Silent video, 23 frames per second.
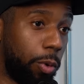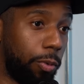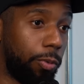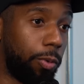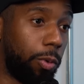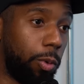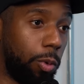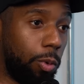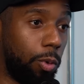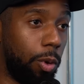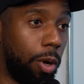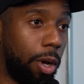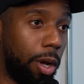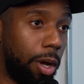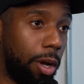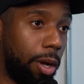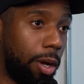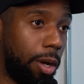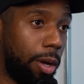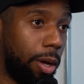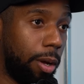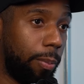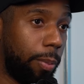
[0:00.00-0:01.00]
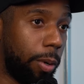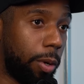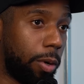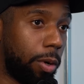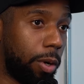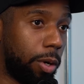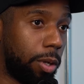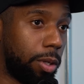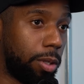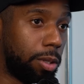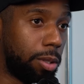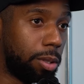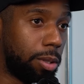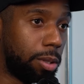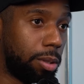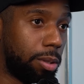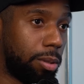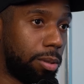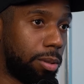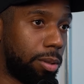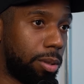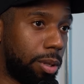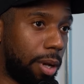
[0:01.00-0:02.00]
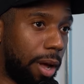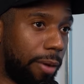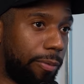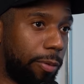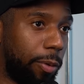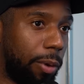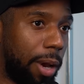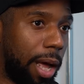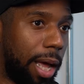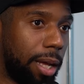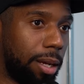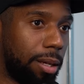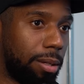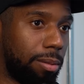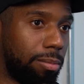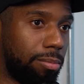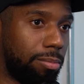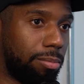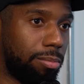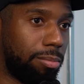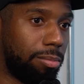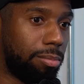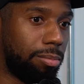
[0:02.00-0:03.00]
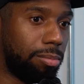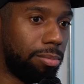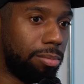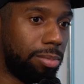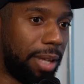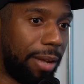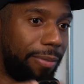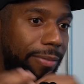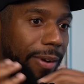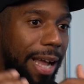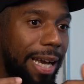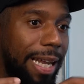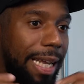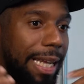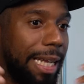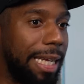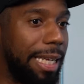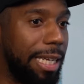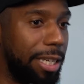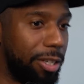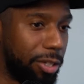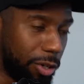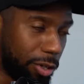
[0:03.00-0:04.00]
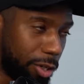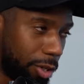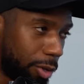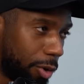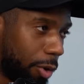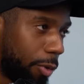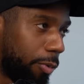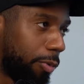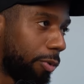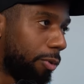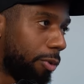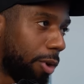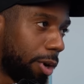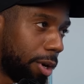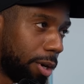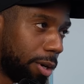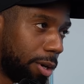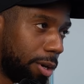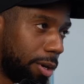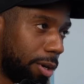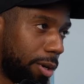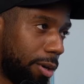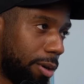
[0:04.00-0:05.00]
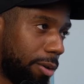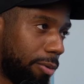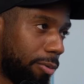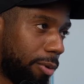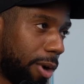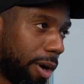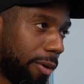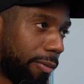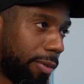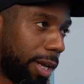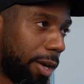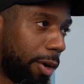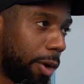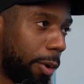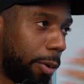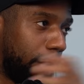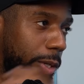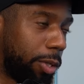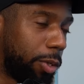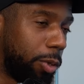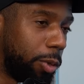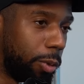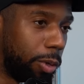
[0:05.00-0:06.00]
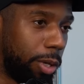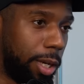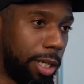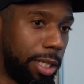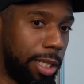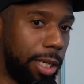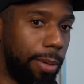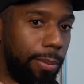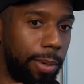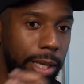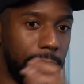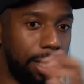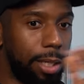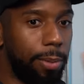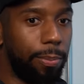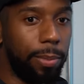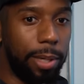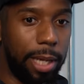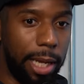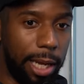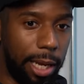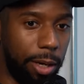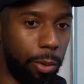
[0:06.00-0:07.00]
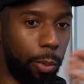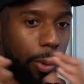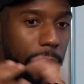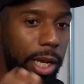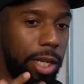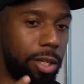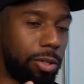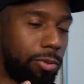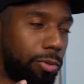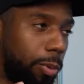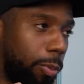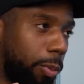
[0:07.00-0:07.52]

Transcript: port of call because I feel like they find it easier to go for a run. Yeah it's rather true. than going to an inti- intimidating weights